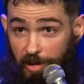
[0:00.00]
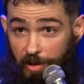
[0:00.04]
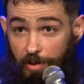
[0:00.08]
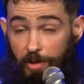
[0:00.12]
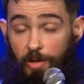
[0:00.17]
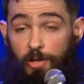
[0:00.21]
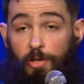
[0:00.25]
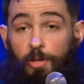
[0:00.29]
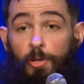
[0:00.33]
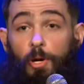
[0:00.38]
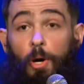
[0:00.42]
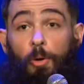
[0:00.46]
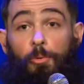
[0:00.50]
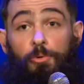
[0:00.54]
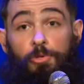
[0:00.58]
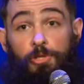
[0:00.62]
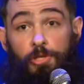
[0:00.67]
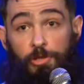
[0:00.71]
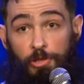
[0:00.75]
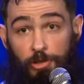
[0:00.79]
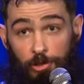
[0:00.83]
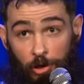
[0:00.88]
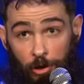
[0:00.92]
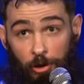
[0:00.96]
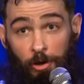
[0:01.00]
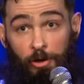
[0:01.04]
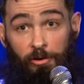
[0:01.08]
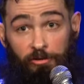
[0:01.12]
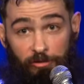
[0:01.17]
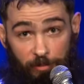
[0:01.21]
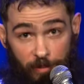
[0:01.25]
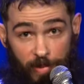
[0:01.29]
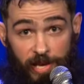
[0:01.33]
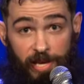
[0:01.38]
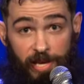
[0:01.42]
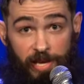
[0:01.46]
then you don't
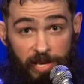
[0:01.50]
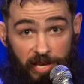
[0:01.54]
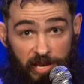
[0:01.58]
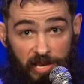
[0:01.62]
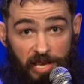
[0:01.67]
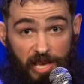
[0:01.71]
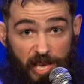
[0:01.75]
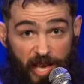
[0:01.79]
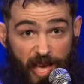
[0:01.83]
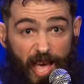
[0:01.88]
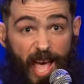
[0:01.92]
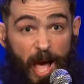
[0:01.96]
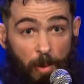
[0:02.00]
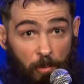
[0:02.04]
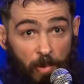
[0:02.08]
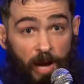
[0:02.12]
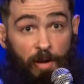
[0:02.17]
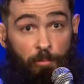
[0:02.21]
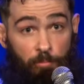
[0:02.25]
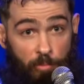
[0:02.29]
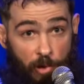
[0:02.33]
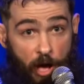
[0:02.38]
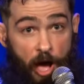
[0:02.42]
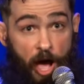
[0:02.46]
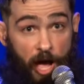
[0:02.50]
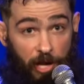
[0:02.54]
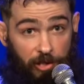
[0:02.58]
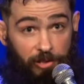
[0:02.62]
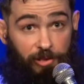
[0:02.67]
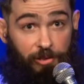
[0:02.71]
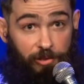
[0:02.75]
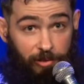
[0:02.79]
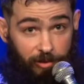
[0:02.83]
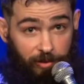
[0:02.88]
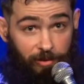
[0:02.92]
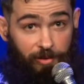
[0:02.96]
deserve me at my
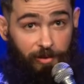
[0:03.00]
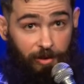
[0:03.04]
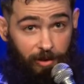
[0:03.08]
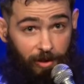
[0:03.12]
best.